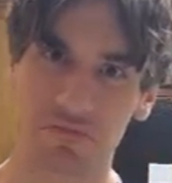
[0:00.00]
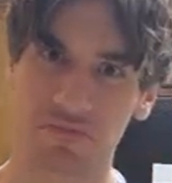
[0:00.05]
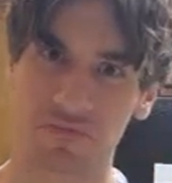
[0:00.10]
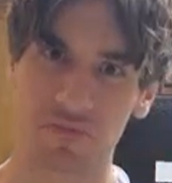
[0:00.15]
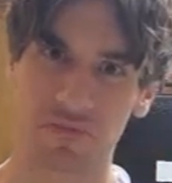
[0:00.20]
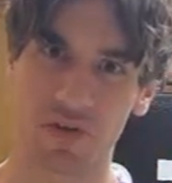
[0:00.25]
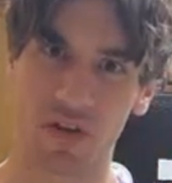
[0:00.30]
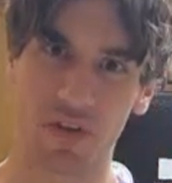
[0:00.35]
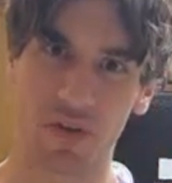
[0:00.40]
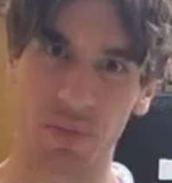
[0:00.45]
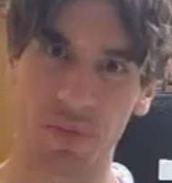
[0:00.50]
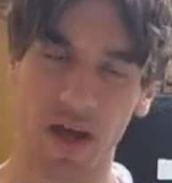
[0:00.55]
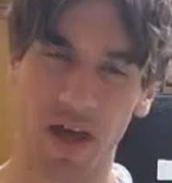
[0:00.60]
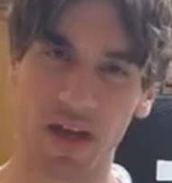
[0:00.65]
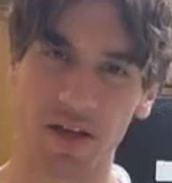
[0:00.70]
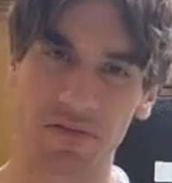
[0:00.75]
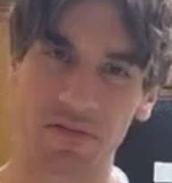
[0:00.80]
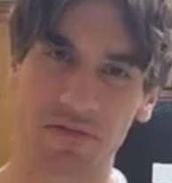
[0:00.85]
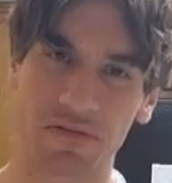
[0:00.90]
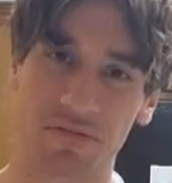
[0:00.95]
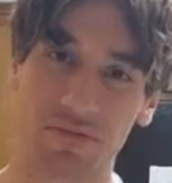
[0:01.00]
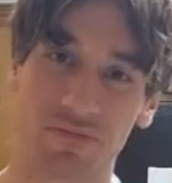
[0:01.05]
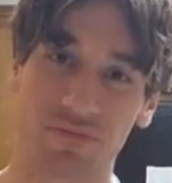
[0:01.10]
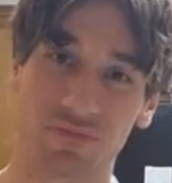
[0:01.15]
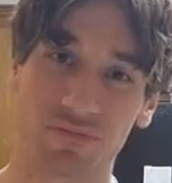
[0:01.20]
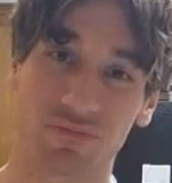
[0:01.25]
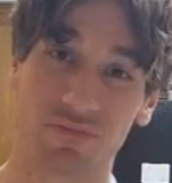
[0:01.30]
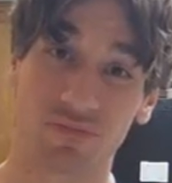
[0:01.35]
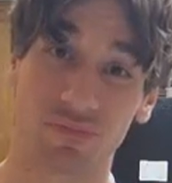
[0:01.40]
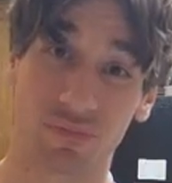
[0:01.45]
Nothing bad.
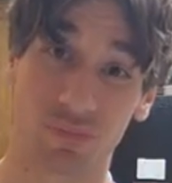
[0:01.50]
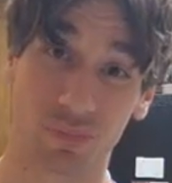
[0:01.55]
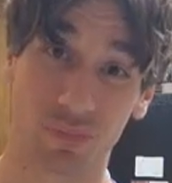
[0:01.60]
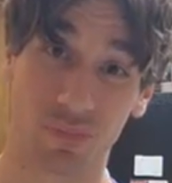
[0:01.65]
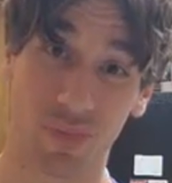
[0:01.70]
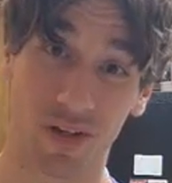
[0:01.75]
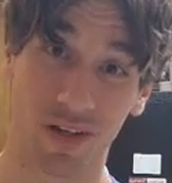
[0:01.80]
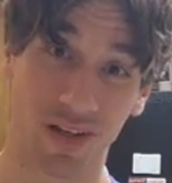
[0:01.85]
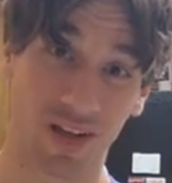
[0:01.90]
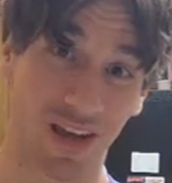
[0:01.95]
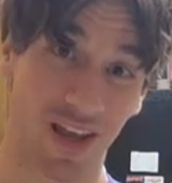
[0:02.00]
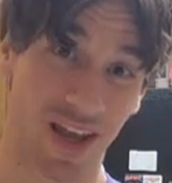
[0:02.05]
But